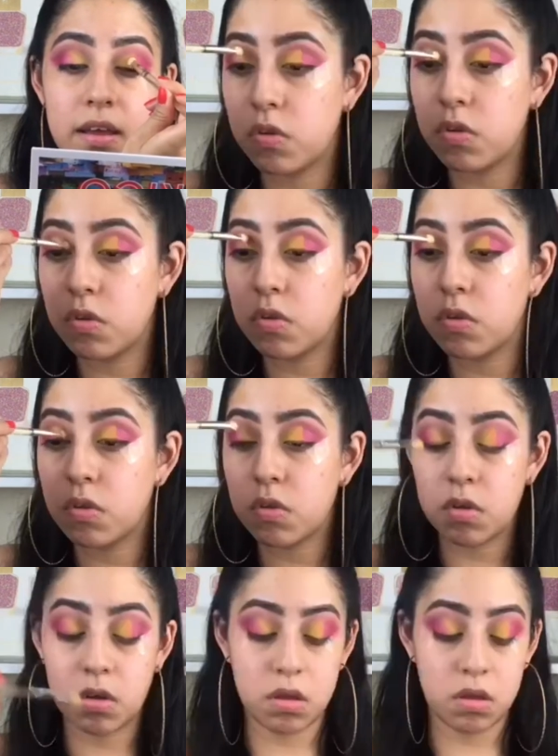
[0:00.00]
Just
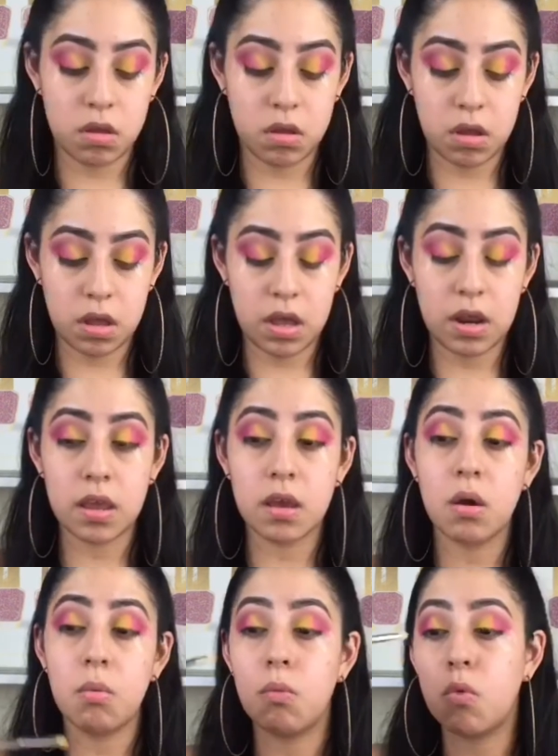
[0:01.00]

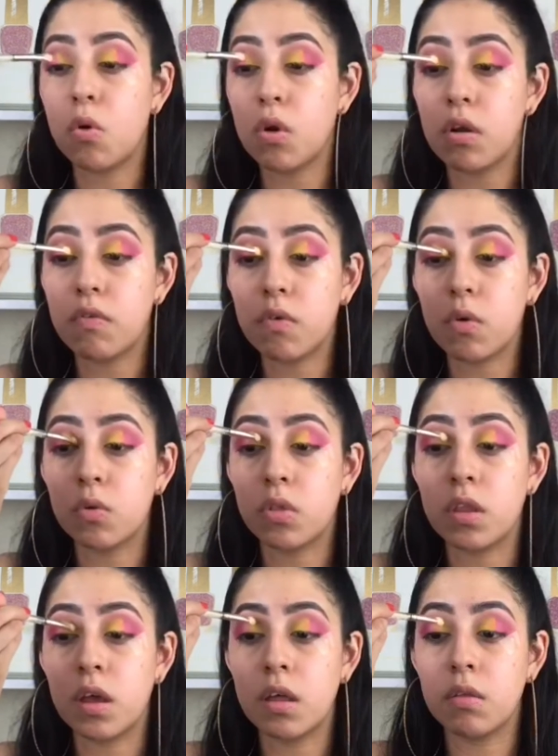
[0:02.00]
adding more of
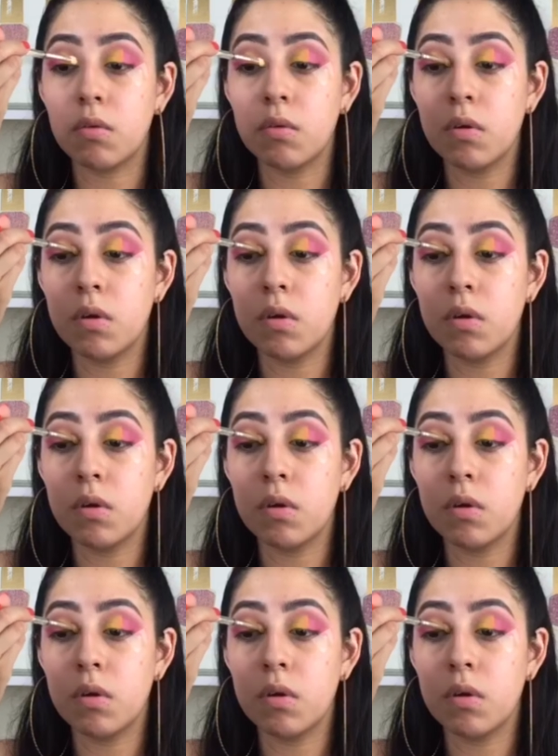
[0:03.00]
Condado.